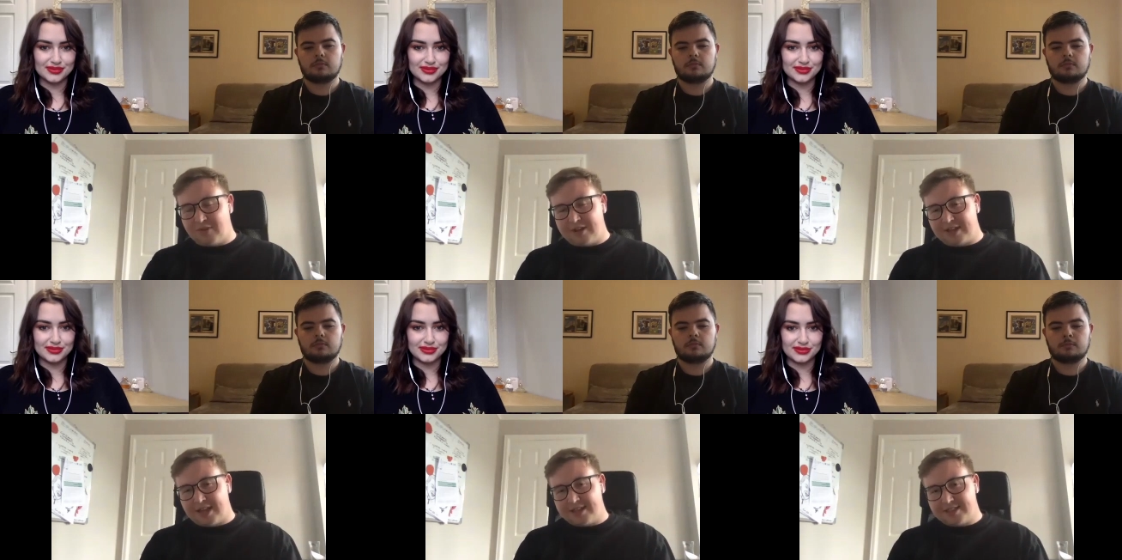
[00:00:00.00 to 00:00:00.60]
Speaker 1: had, I
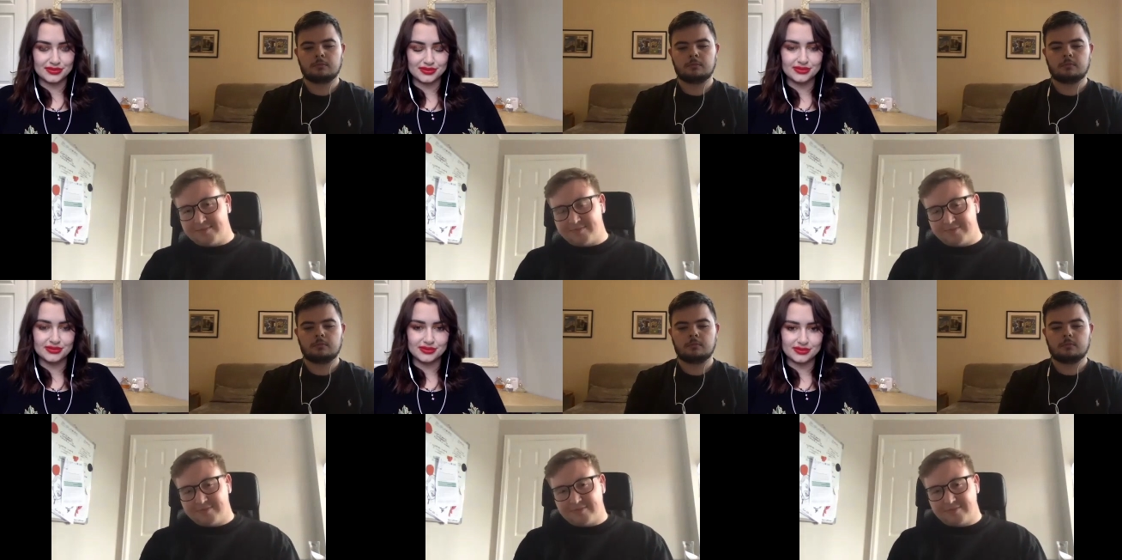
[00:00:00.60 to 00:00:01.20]
guess.
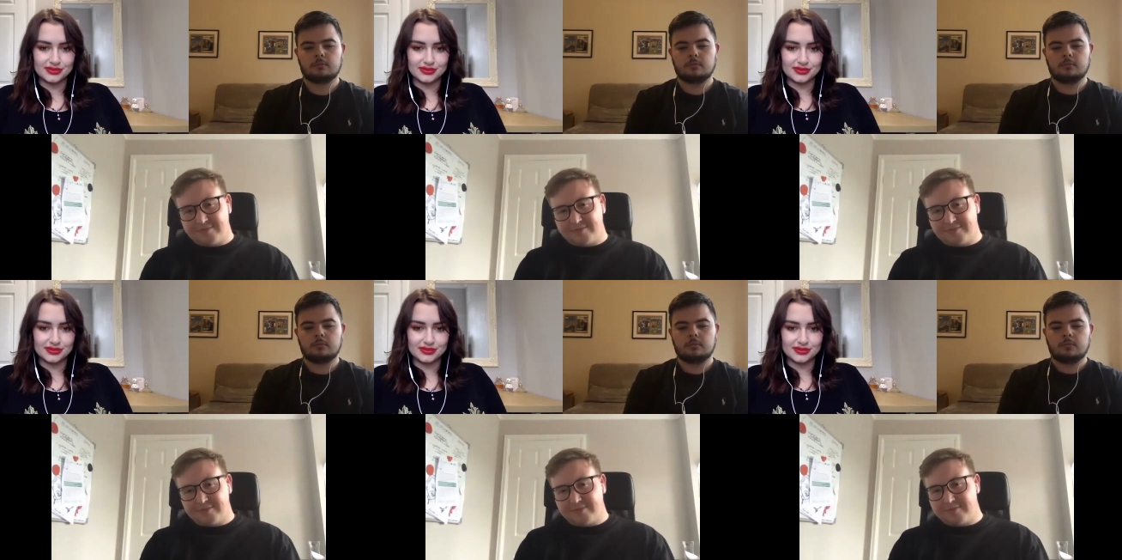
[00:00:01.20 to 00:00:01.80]

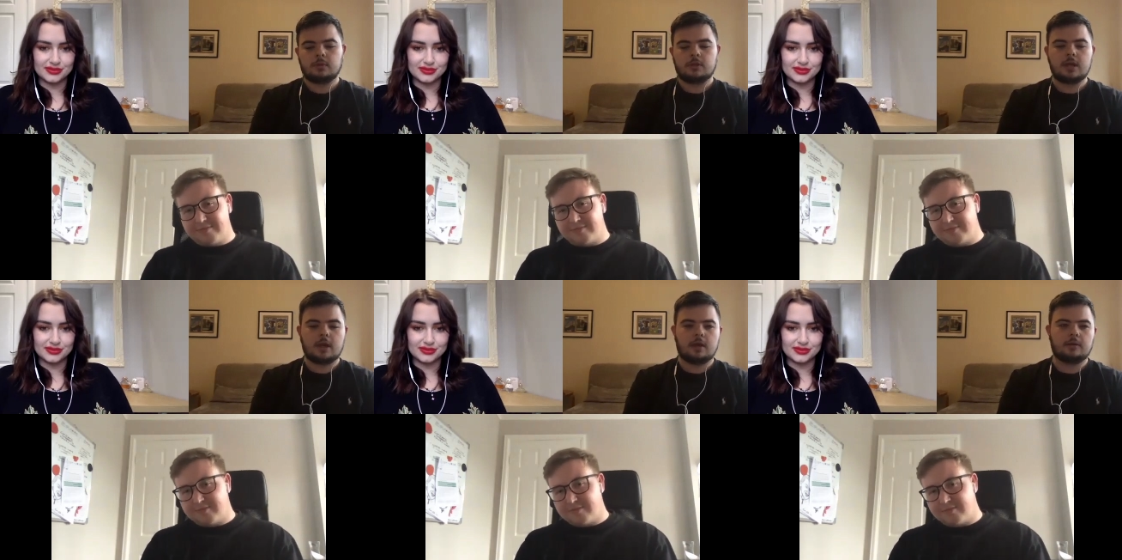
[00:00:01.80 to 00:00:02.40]

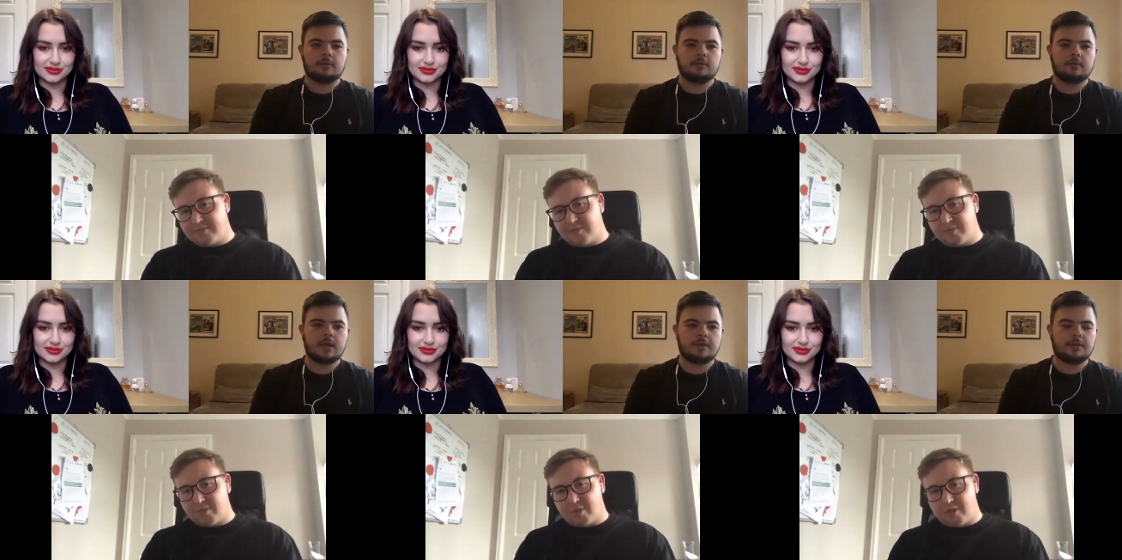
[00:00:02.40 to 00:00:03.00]
Speaker 2: Yeah,
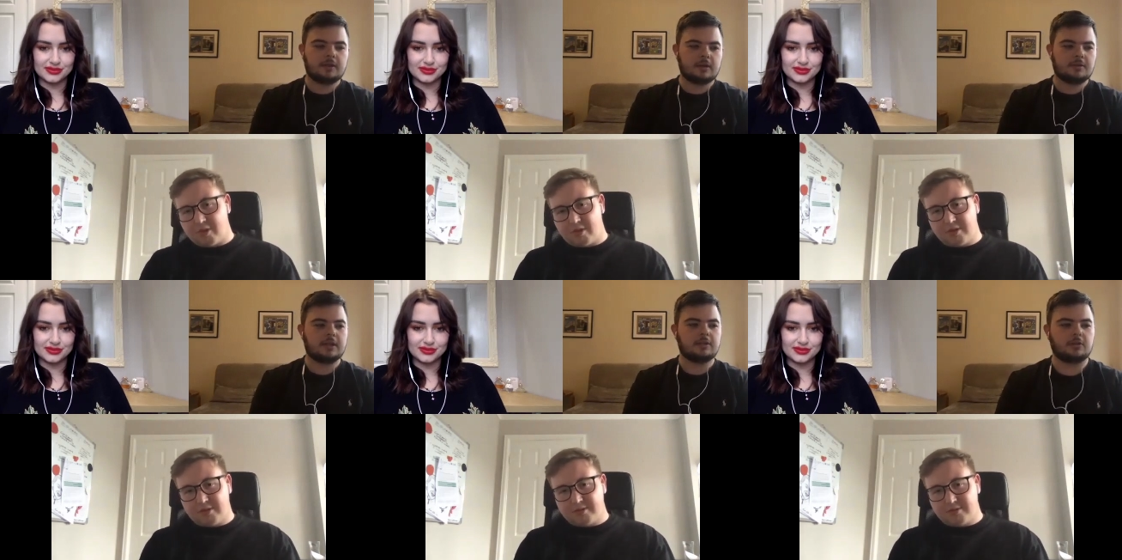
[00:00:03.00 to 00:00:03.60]
yeah, I think I
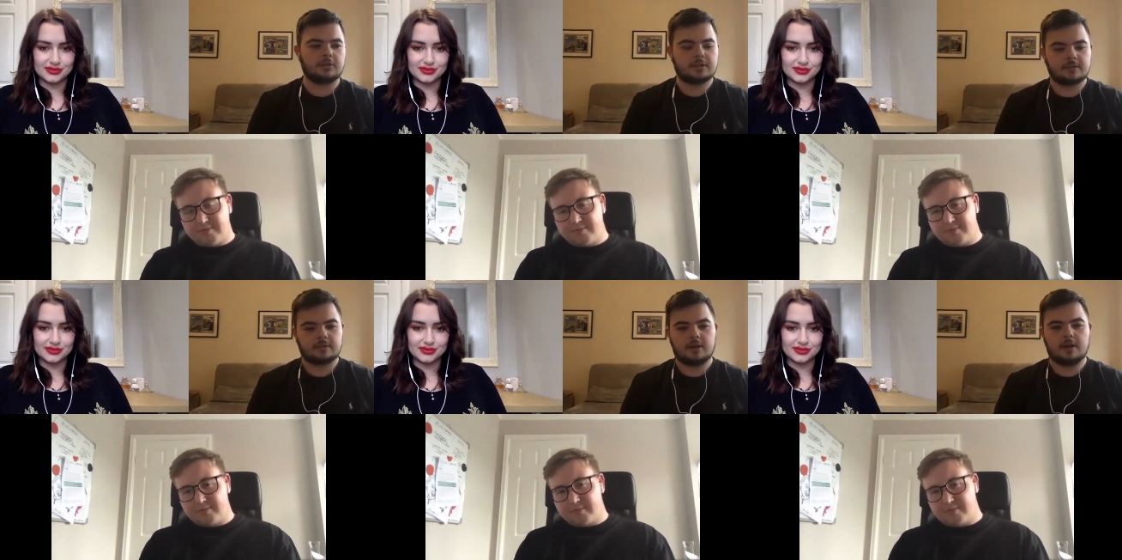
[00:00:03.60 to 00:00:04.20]
think it
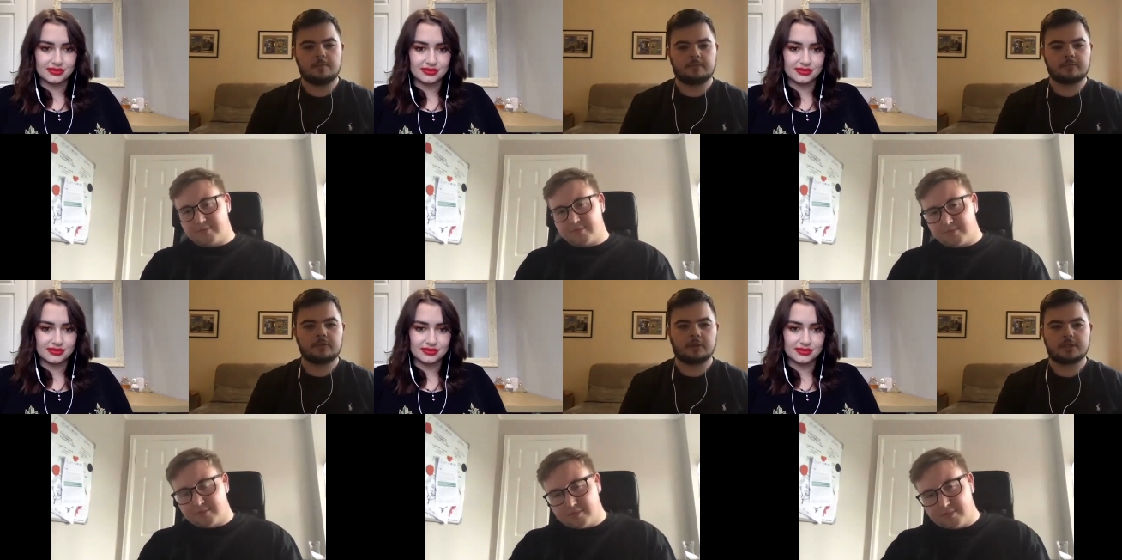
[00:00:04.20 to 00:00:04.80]
does. Um,
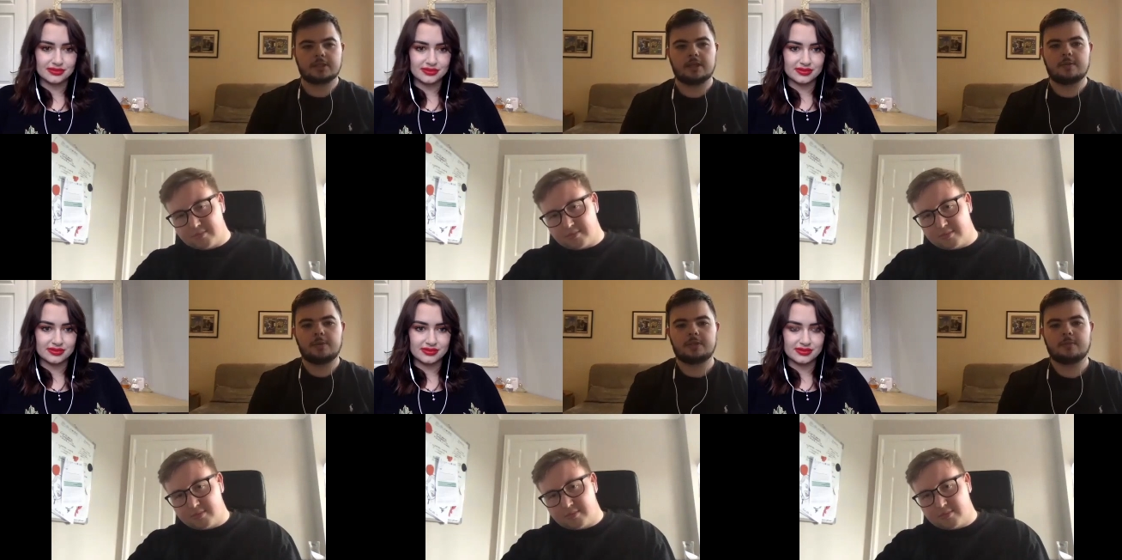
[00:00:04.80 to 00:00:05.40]
like I say, it
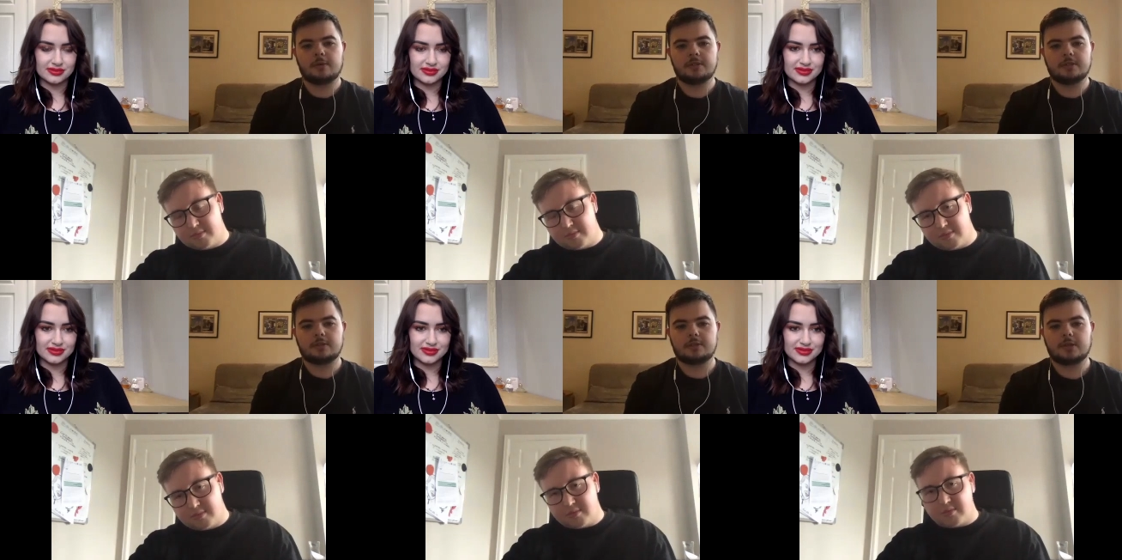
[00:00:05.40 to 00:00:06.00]

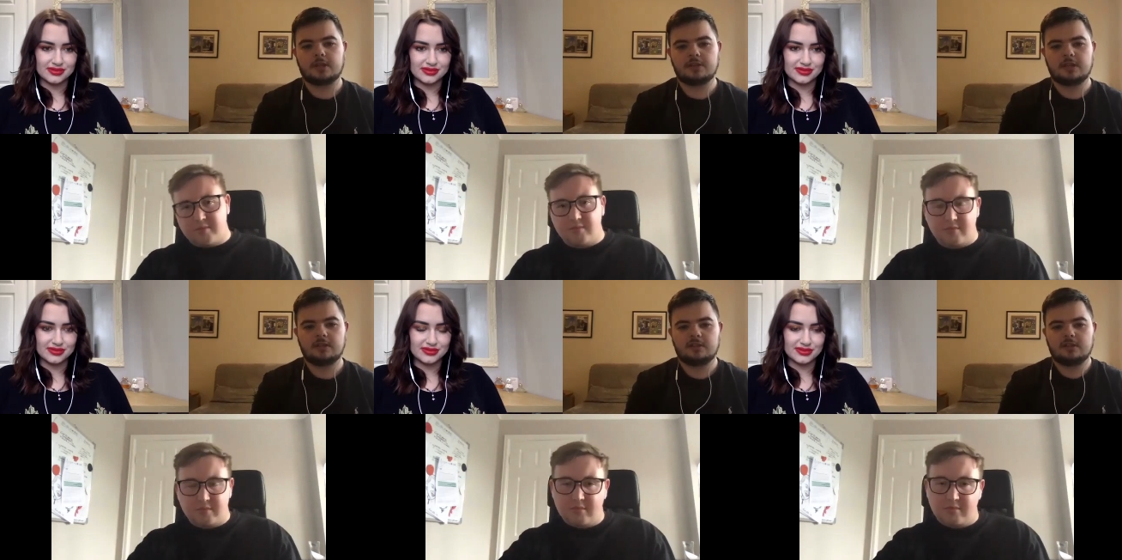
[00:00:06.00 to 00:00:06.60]
epitomises us, and I
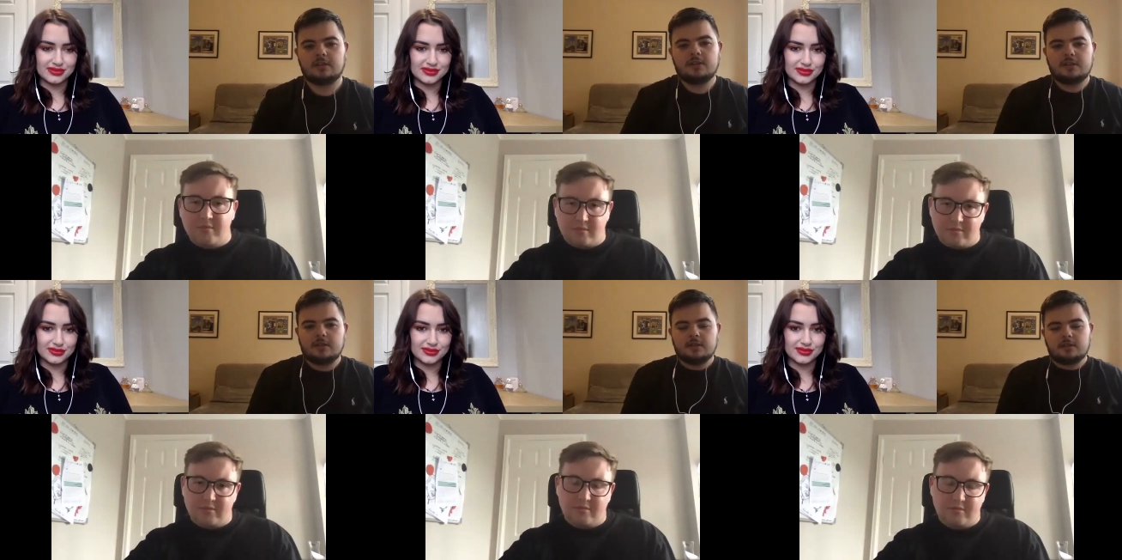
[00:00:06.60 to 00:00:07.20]
think that
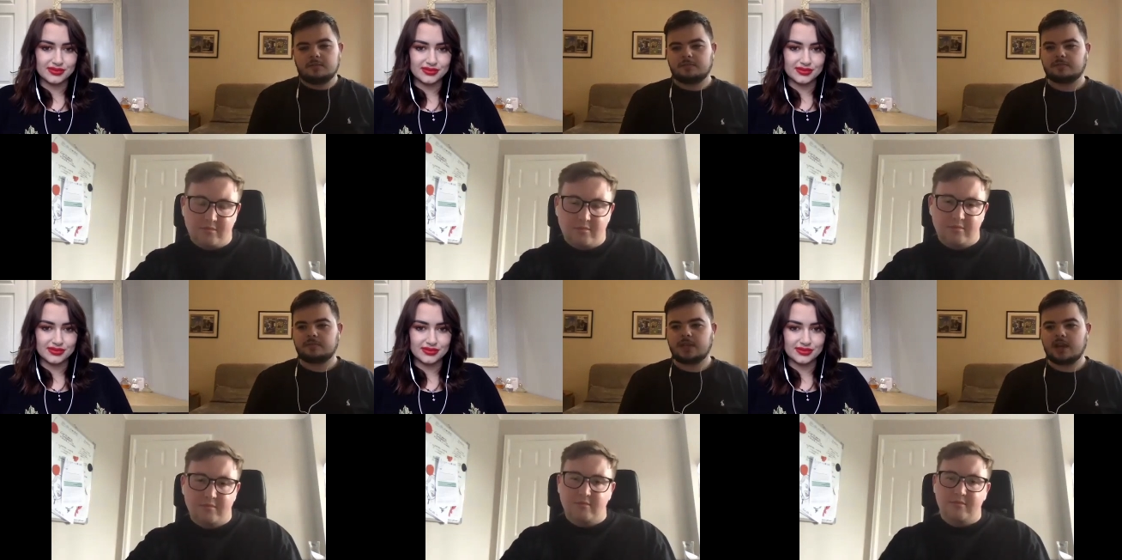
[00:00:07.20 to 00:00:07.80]

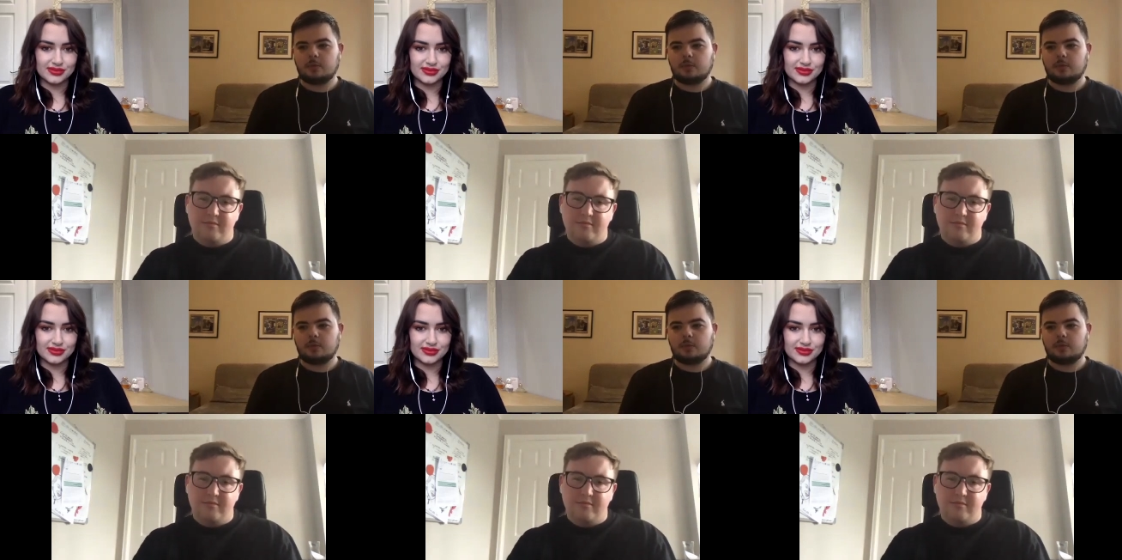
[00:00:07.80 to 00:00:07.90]
yeah,